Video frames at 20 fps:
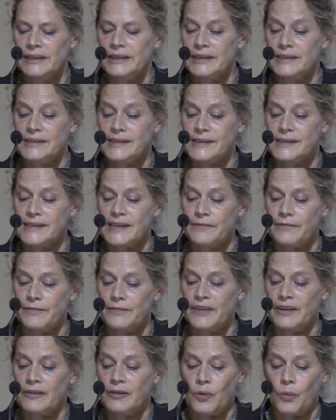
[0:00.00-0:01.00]
It's as
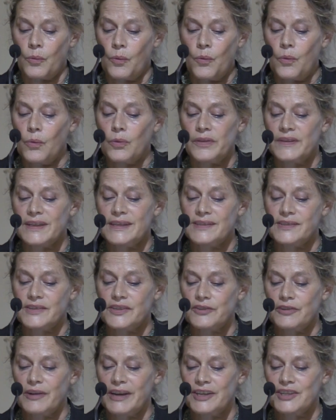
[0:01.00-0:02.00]
if there are all these
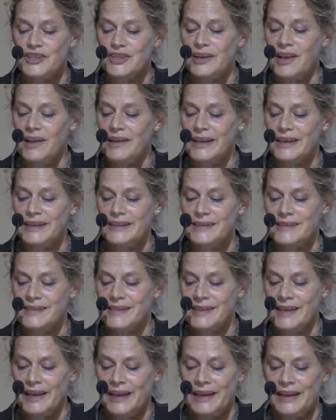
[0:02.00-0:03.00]
strange
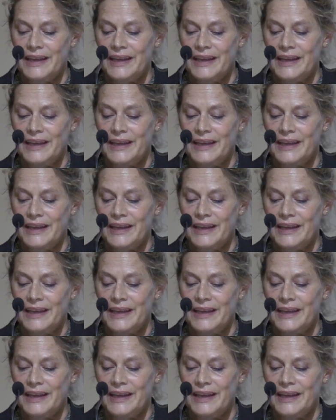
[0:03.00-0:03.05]
lights